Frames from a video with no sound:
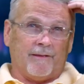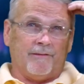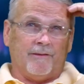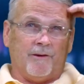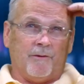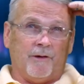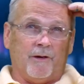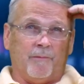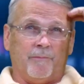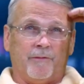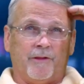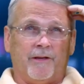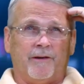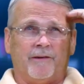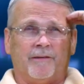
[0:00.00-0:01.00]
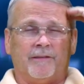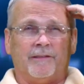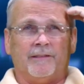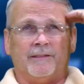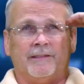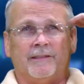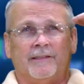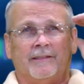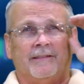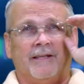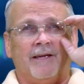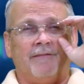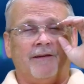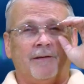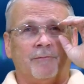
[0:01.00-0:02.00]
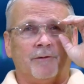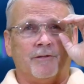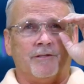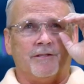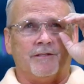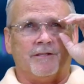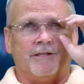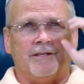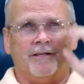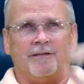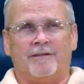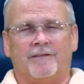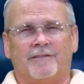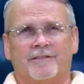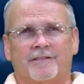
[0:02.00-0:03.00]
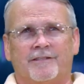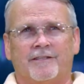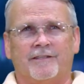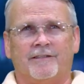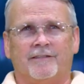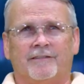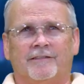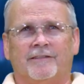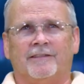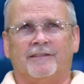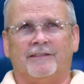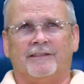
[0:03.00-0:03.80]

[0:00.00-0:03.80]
no help there. Dave Edwards is here still.